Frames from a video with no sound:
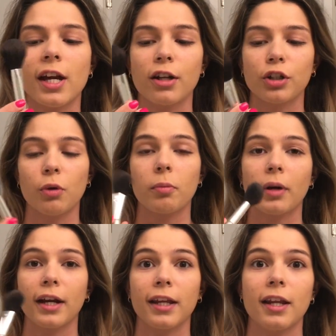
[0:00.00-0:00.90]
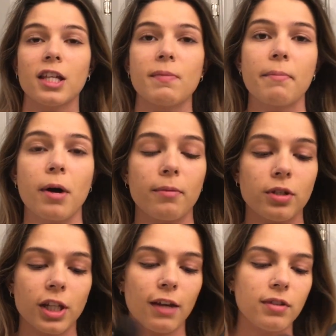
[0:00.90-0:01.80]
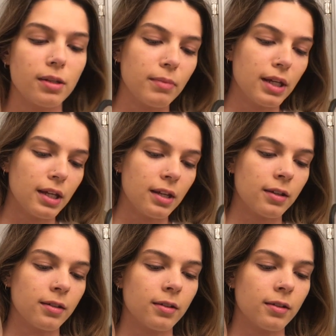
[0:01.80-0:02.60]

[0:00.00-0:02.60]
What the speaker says: I don't know what brand it is. My mom just gave it to me.